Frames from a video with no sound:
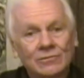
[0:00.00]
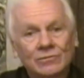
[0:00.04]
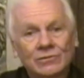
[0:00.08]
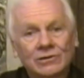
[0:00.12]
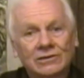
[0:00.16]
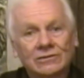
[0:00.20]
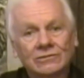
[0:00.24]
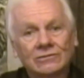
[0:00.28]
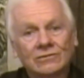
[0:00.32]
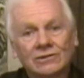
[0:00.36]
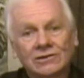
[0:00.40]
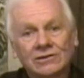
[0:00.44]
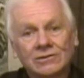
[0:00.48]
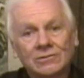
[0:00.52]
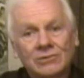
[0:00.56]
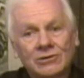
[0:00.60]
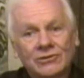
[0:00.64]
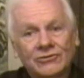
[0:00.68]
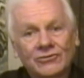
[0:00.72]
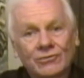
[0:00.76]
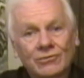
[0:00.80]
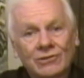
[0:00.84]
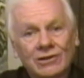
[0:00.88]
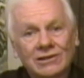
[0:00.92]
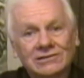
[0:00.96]
But what
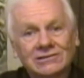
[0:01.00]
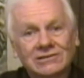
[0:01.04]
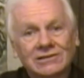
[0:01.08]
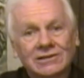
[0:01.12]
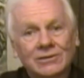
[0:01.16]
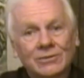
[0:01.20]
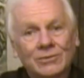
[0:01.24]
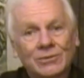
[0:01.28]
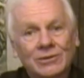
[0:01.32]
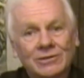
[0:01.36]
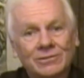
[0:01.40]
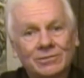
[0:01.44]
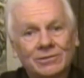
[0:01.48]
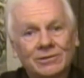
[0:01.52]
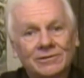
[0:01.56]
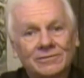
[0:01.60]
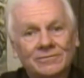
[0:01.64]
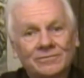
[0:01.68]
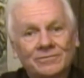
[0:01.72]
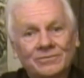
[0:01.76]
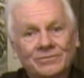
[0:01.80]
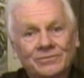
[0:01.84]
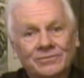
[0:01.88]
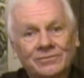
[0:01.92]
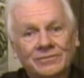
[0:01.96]
about the rest of the people?
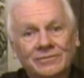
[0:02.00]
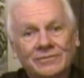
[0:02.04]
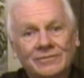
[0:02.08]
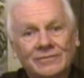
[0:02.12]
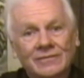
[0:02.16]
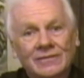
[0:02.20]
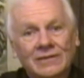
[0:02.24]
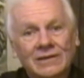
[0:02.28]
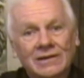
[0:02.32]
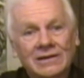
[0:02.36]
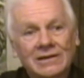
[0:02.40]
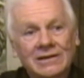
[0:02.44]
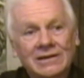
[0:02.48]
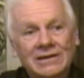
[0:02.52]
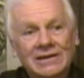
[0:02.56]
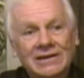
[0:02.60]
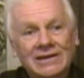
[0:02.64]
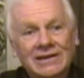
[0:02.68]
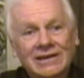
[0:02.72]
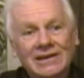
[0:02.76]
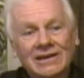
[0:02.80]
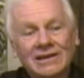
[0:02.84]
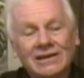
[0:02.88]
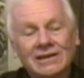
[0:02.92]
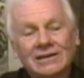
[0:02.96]

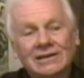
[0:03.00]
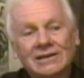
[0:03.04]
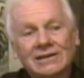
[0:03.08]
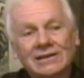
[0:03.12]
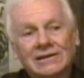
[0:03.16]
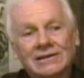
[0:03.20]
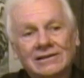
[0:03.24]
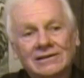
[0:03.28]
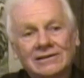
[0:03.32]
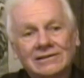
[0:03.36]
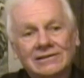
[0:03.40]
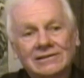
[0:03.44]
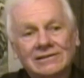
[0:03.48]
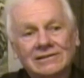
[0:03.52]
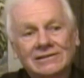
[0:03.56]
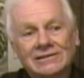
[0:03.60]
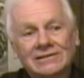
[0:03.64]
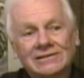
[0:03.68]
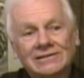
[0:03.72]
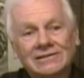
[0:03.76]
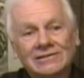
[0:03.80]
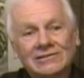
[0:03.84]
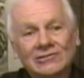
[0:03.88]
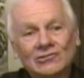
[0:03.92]
So